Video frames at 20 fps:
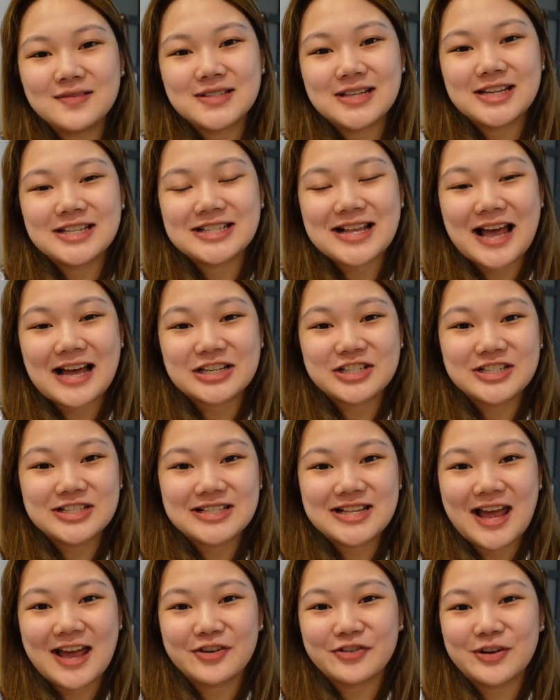It is Ashley
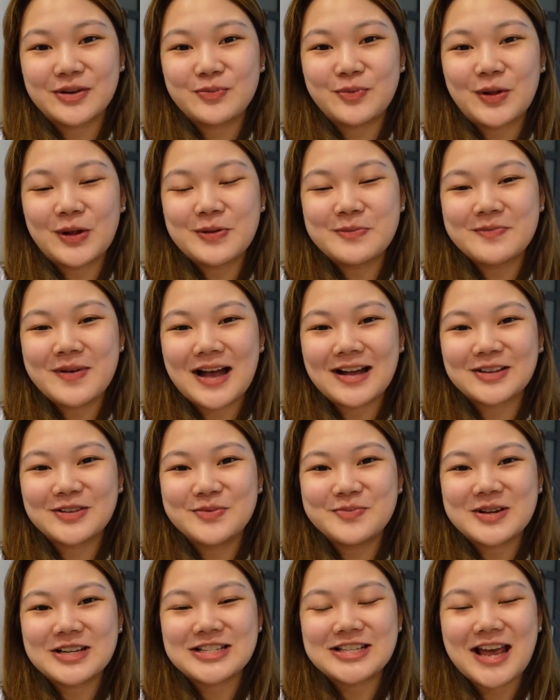Sandrine and welcome back to
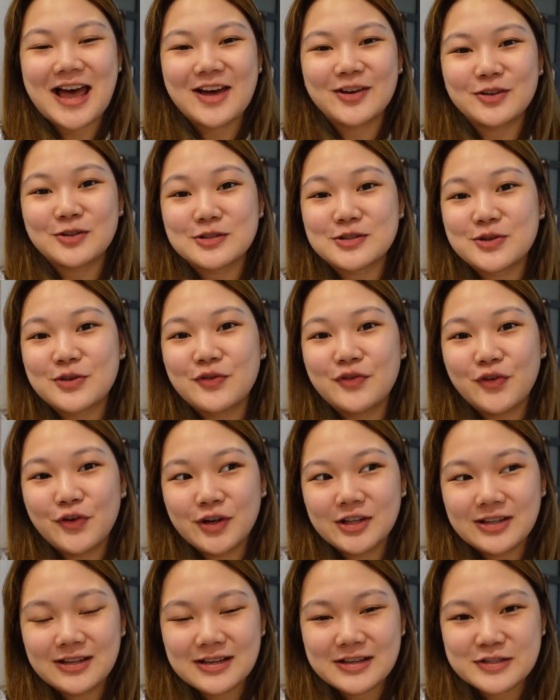my channel. So for
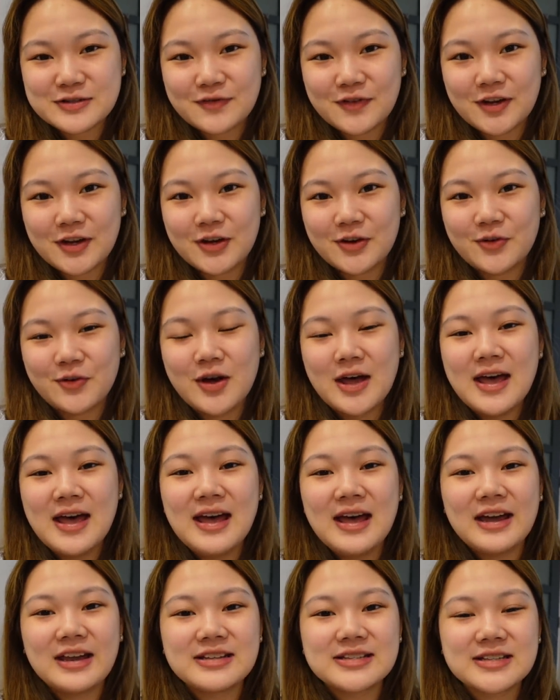today's video,
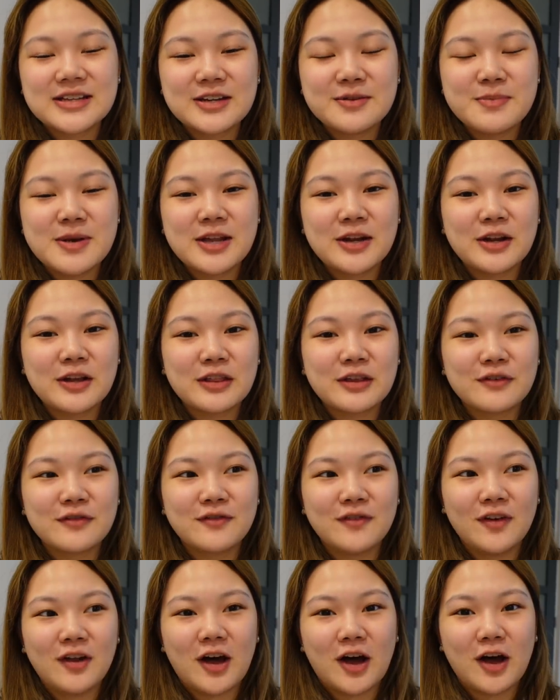it is gonna be another
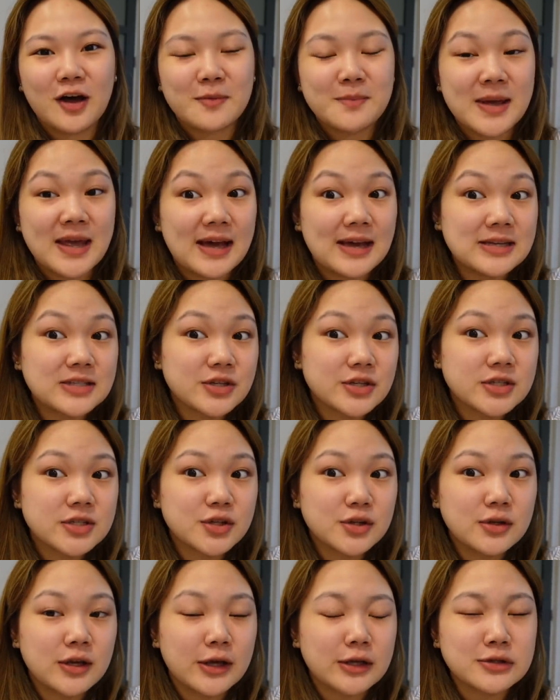vlog. My eyes are
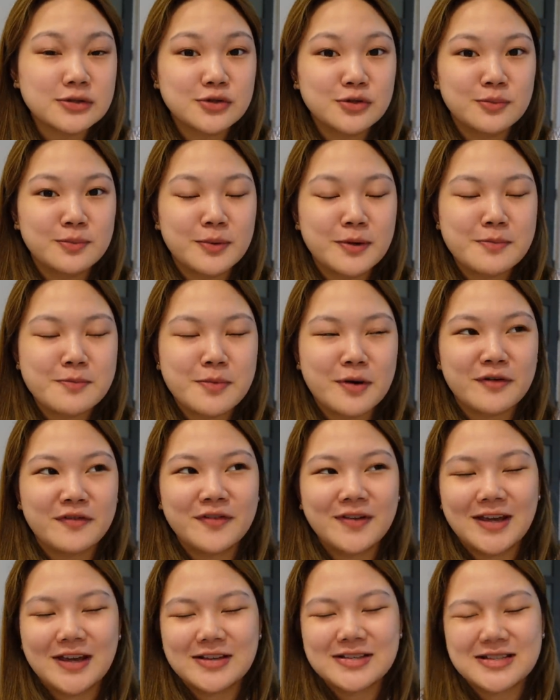still like super
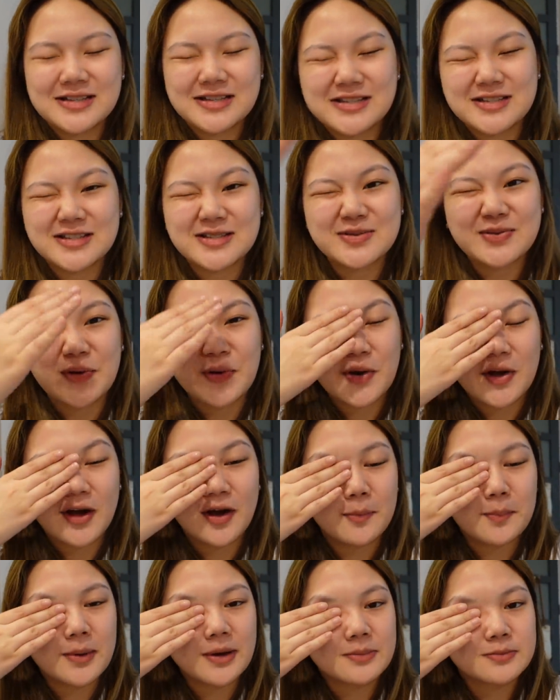puffy because I just woke
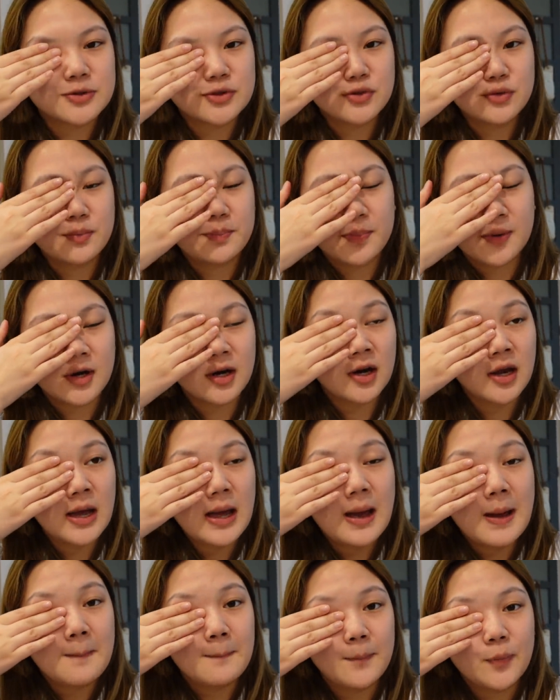up. I'm super
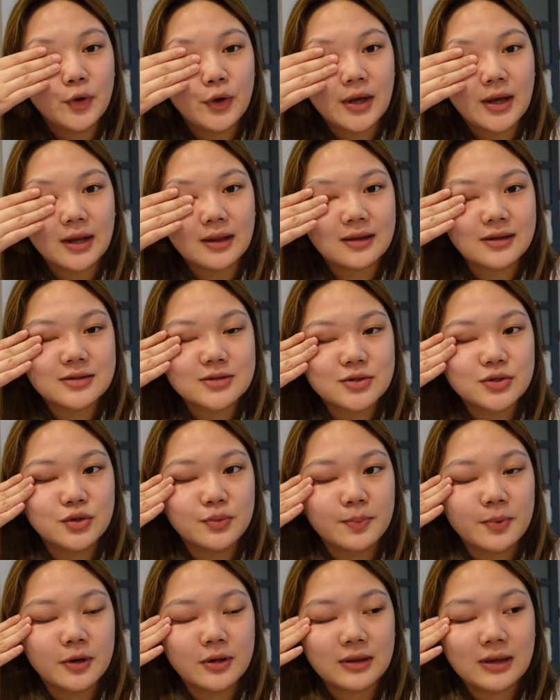puyat and
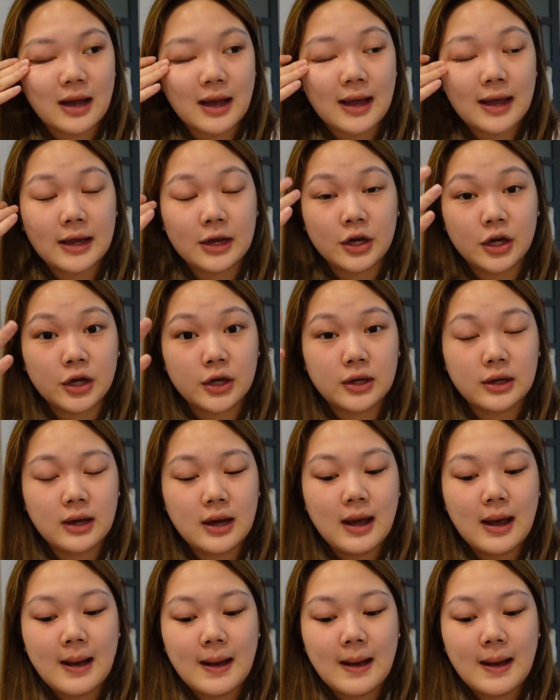super tired.